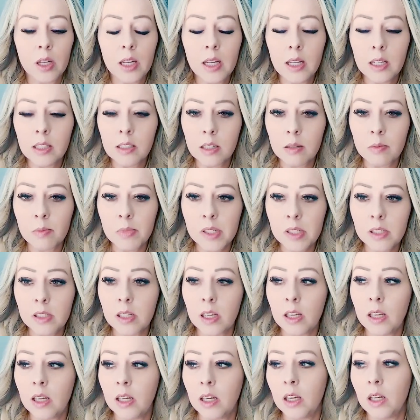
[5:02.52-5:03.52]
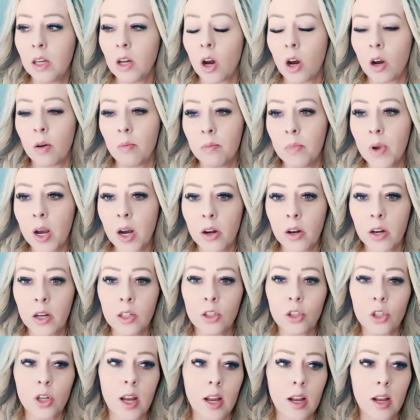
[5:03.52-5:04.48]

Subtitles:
intimacy, our marriage,